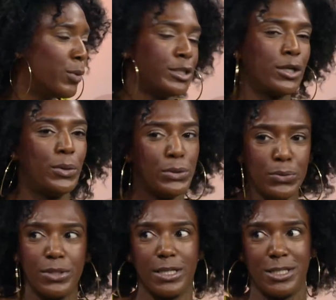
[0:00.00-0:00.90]
We're so
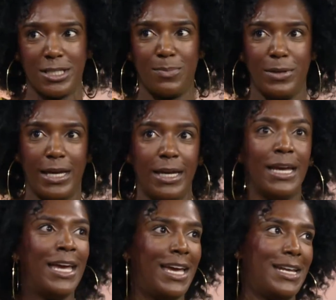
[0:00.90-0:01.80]
used to just
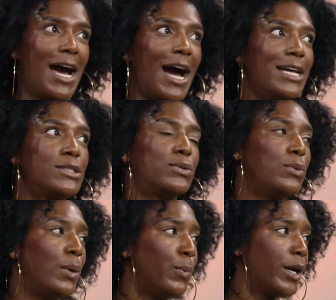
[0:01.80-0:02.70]
being in high
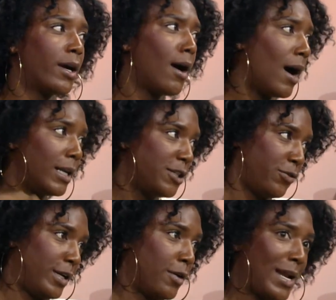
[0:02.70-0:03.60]
school, and we're in college
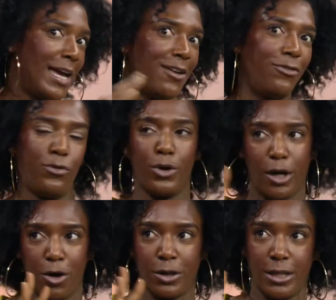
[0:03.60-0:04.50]
for now, and I have 4
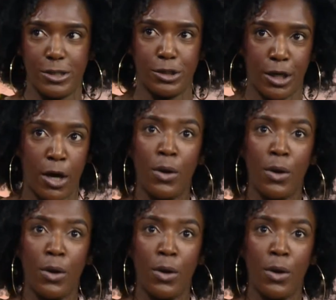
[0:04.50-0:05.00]
long years to go.